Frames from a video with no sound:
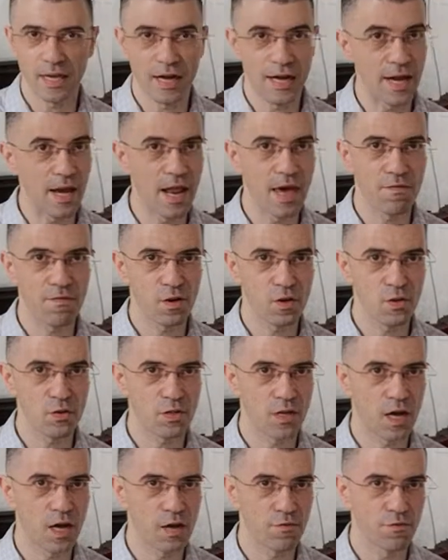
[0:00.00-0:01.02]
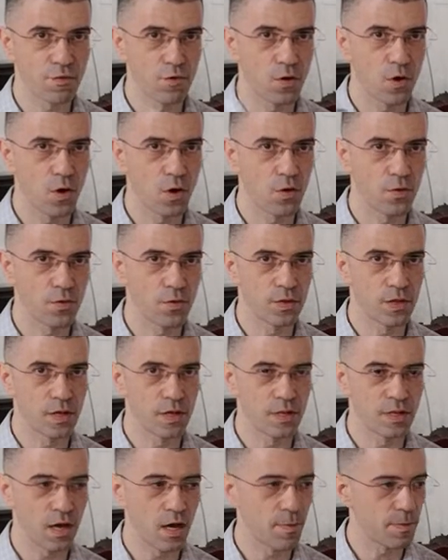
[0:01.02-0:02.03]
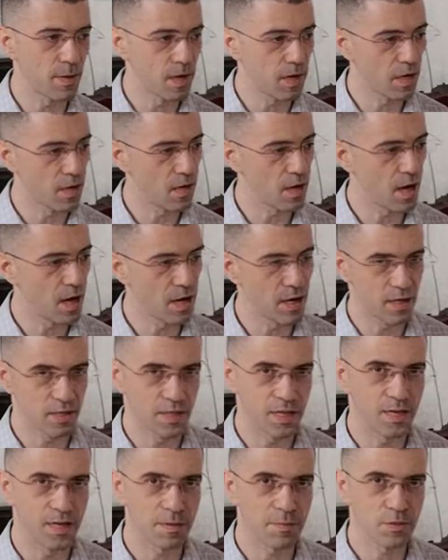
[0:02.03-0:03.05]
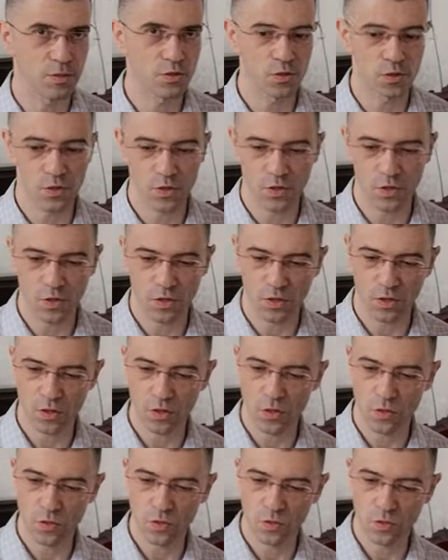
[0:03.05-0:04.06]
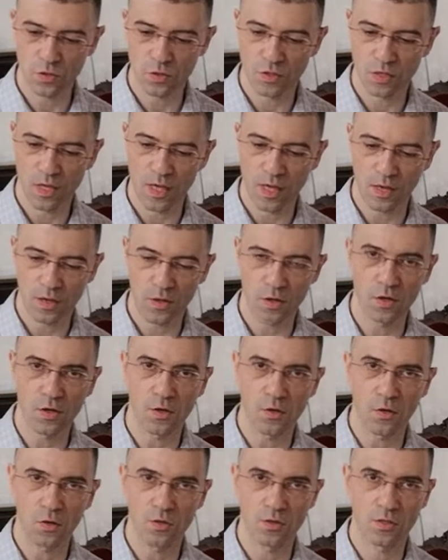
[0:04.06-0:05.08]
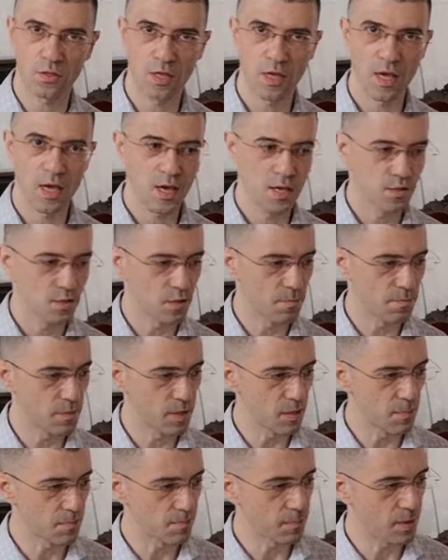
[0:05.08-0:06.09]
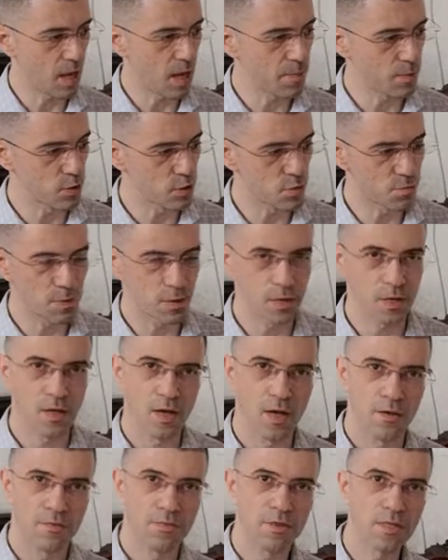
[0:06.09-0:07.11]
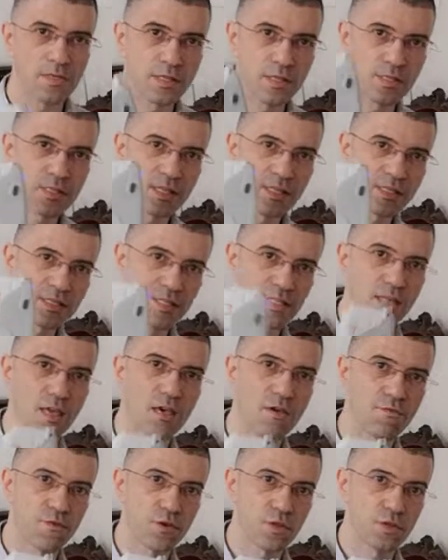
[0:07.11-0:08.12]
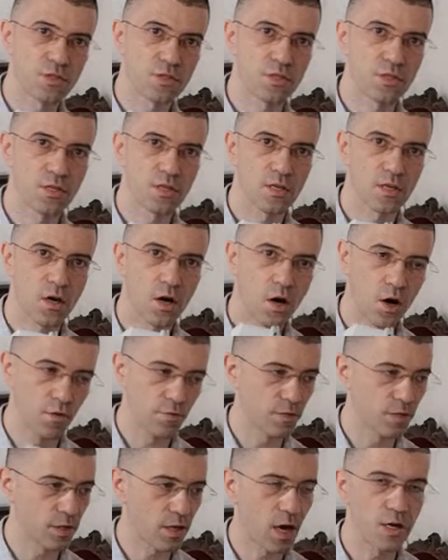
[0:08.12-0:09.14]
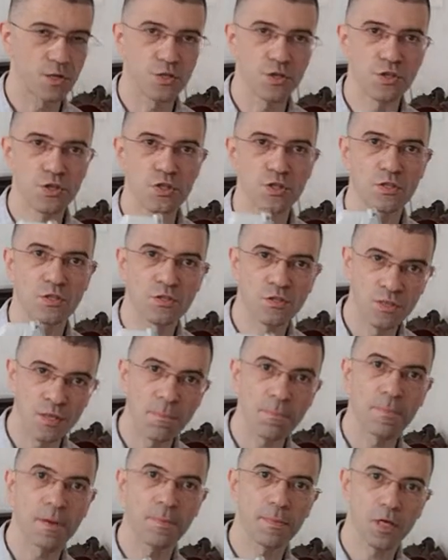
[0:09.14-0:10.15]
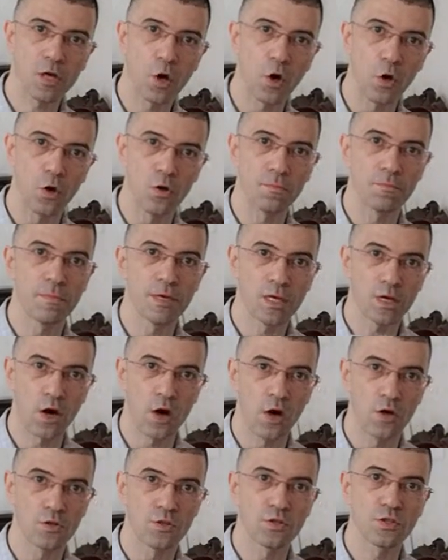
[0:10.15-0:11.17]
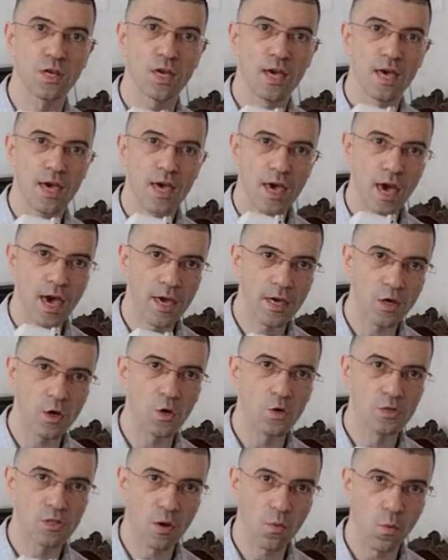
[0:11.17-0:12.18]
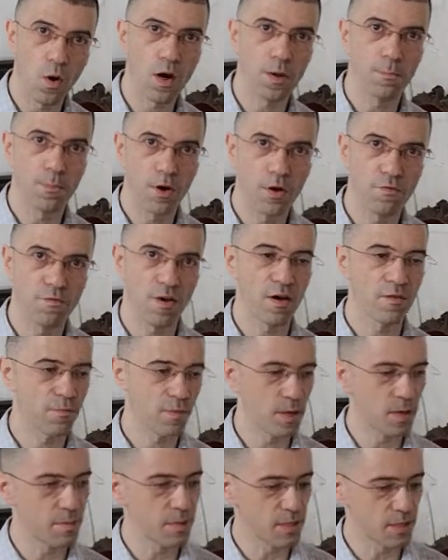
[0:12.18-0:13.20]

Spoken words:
Never use an Hifu on the upper eyelid area because you're going to cause some deep damage. But this is the safest of the cartridges simply because it goes at 1.5mm in